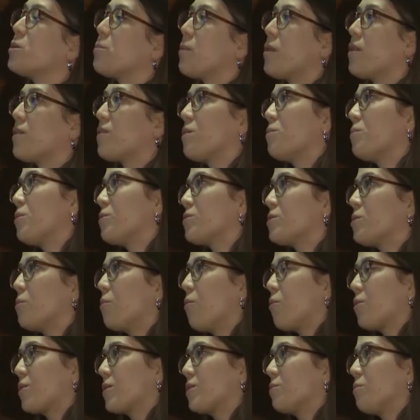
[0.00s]
about the most
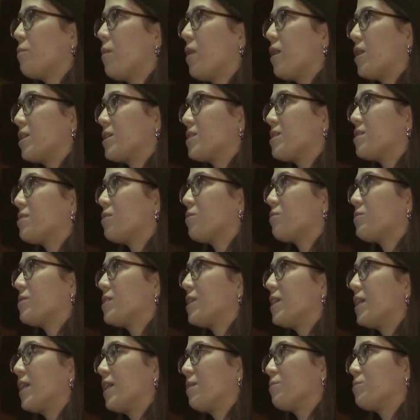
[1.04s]
important parts of
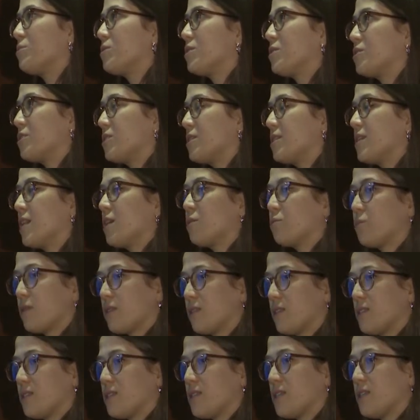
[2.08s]
CCAM to understand what
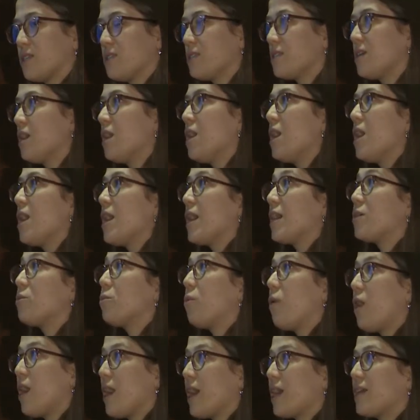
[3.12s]
this is and
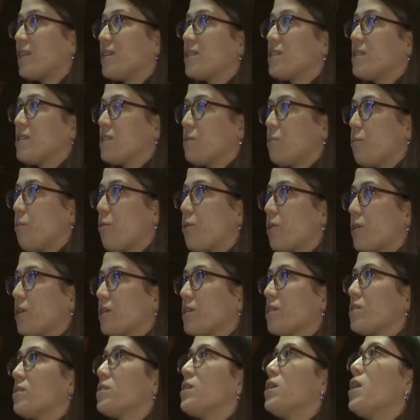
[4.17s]
why this is
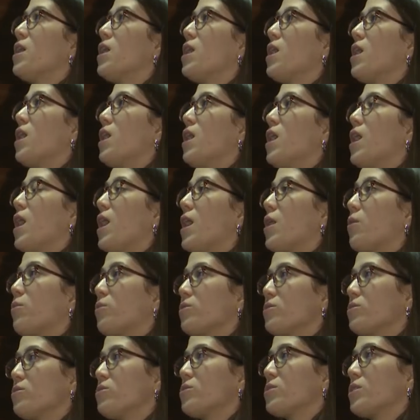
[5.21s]
important. I
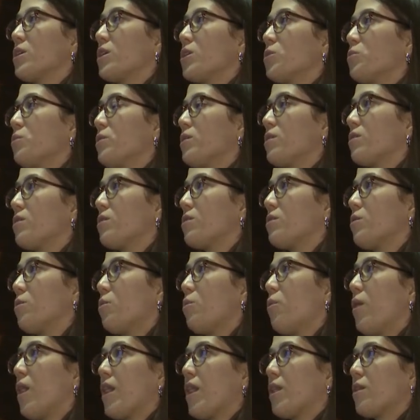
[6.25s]
want to start with
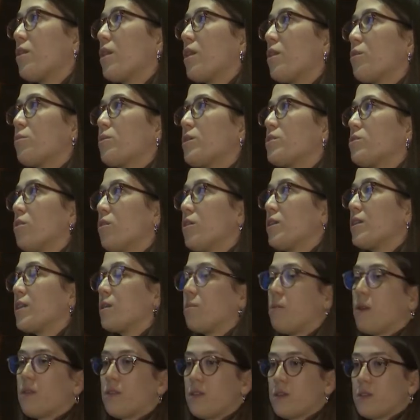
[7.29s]
why are we talking
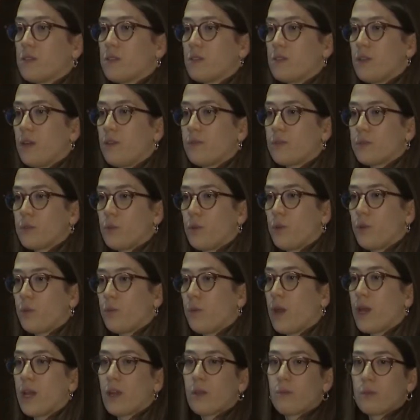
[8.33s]
about this, after all?
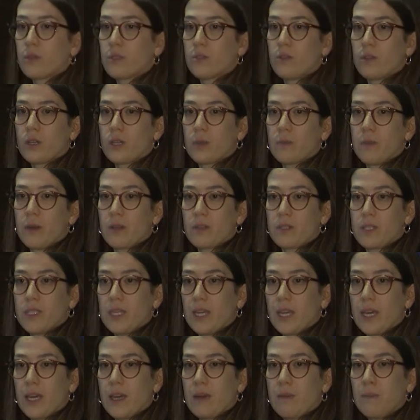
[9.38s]
Why are we talking about
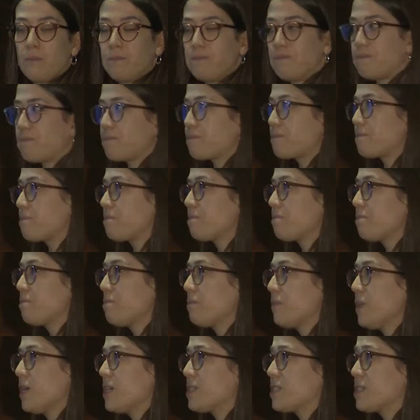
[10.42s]
CCAM
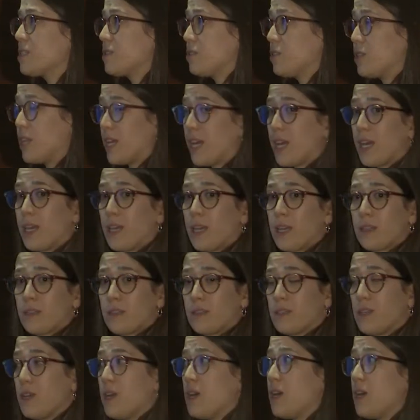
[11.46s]
today, and